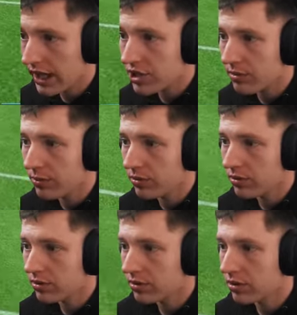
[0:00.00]
That simple.
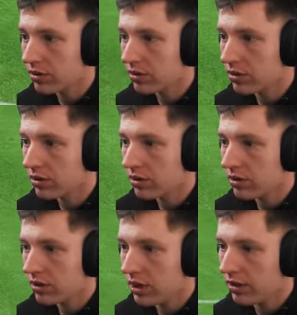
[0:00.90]

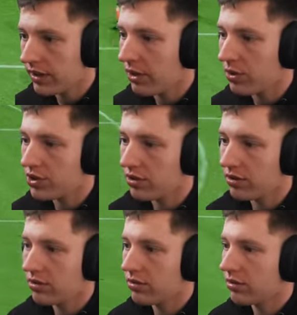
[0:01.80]
Oh, that wasn't.